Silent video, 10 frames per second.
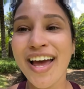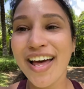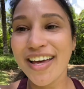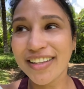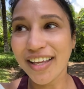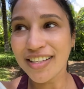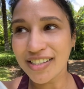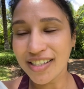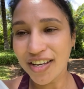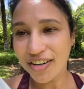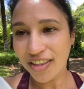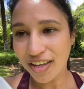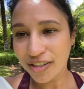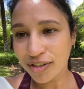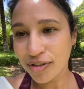It is near the
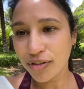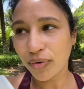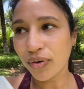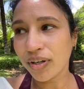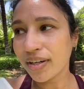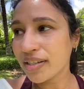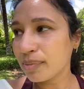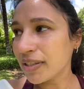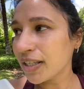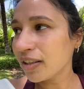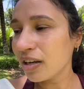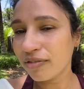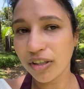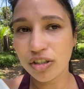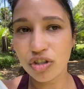East Shore. It's basically a
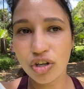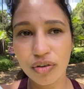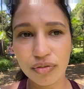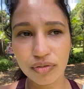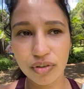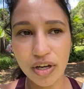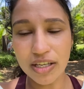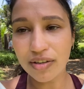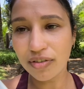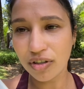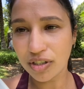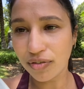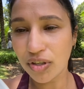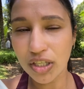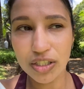village it has a, there's a
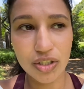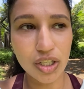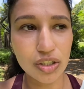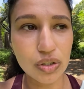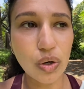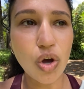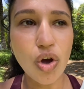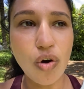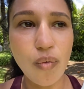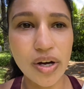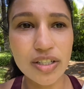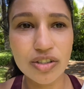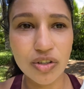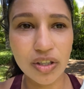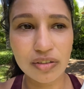few things you can do one is
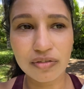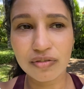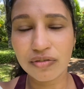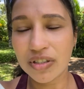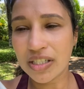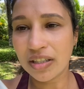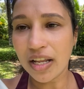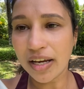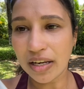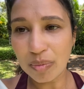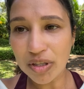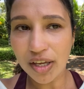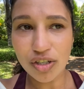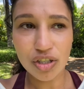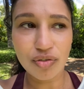you can visit like an
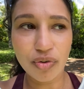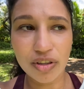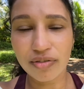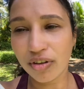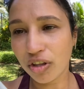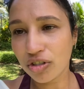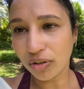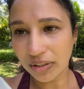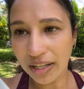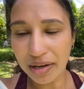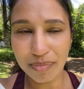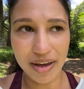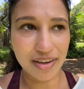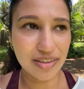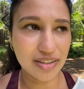imitation of what the village looked like
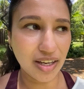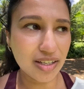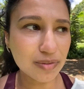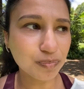back in the day